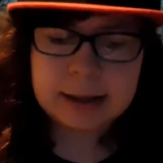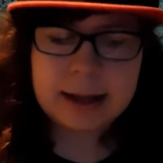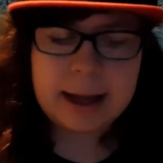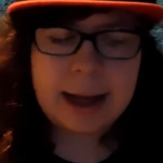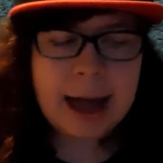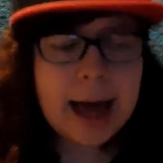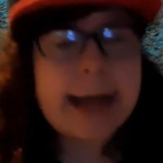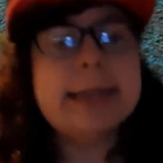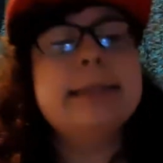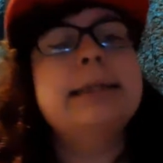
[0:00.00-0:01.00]

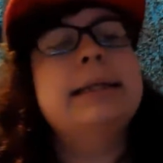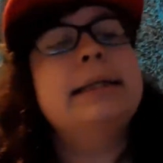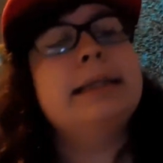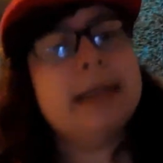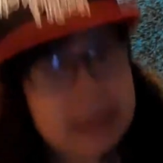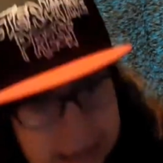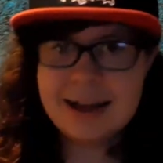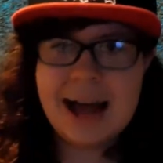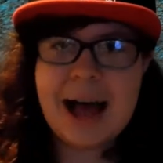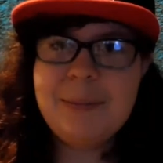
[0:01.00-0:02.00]
ah, shit.
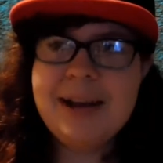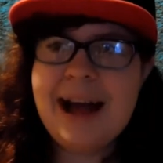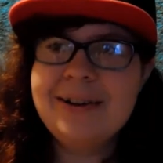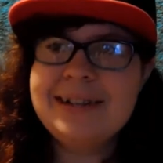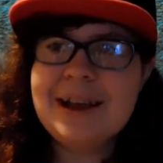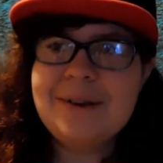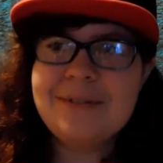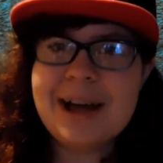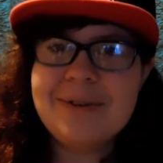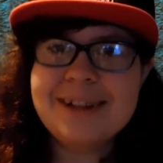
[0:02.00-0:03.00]
I mean, how
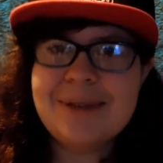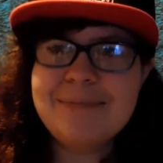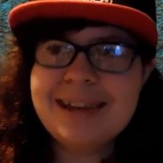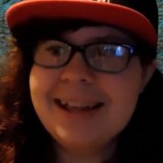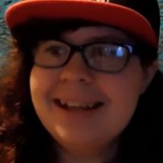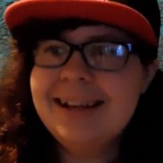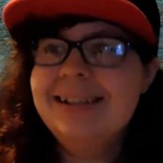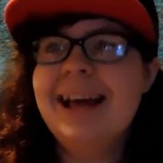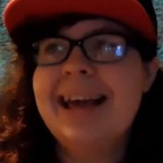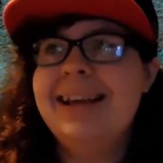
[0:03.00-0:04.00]
terrifying would that be? And then
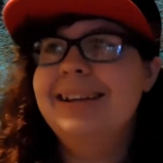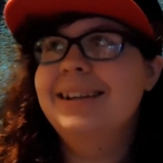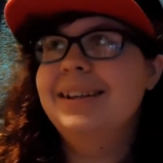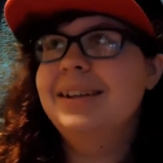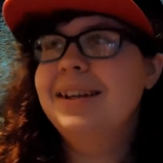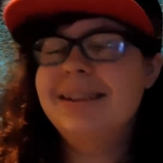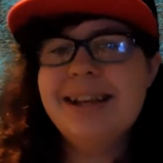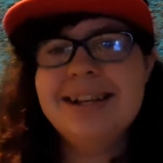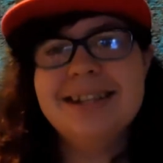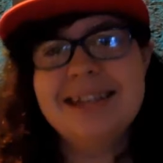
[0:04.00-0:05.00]
like, they
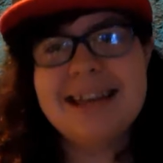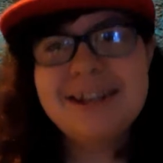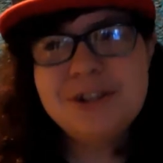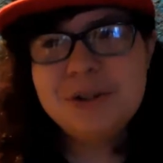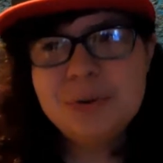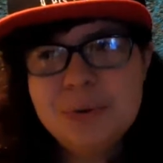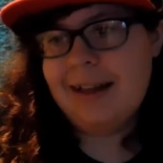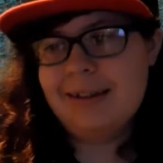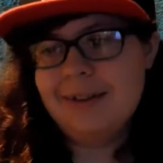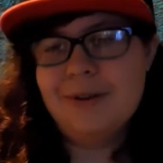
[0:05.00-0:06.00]
just eat you.
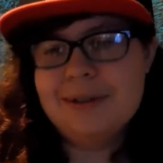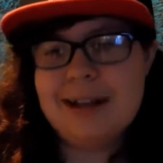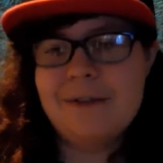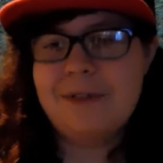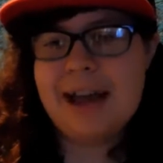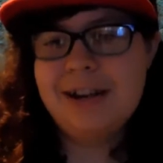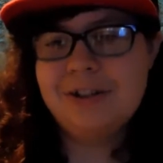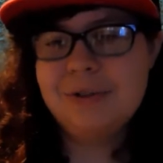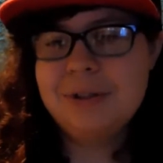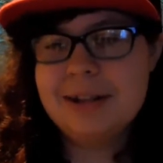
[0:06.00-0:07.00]
No one's gonna find
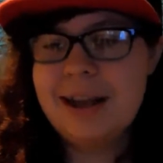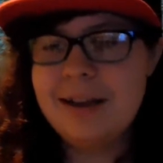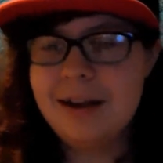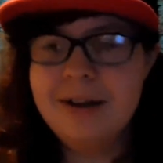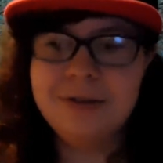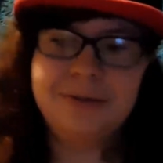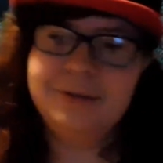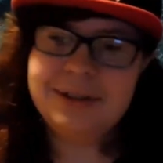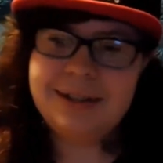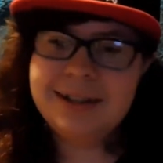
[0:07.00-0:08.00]
you, and like, oh,
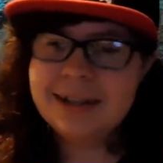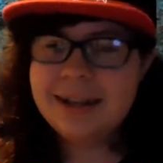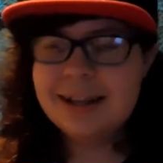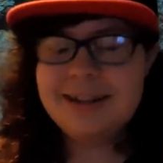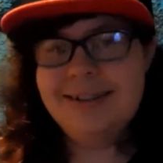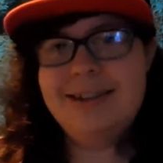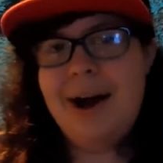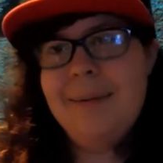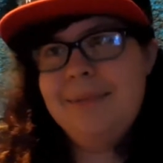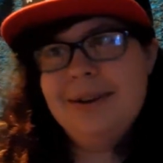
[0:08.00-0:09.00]
they're
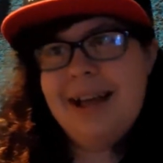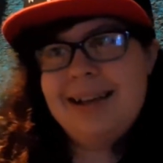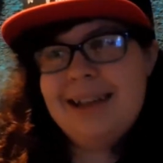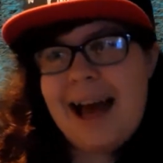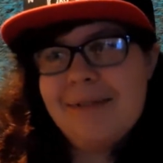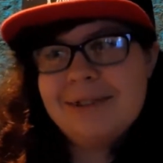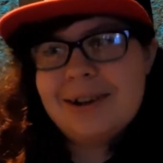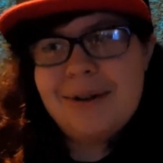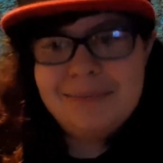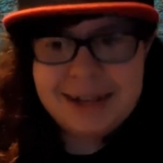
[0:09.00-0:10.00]
zom, they're like half
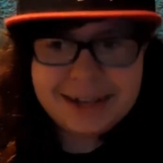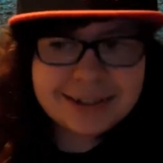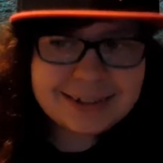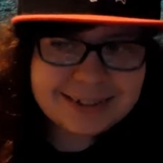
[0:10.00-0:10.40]
zombie, and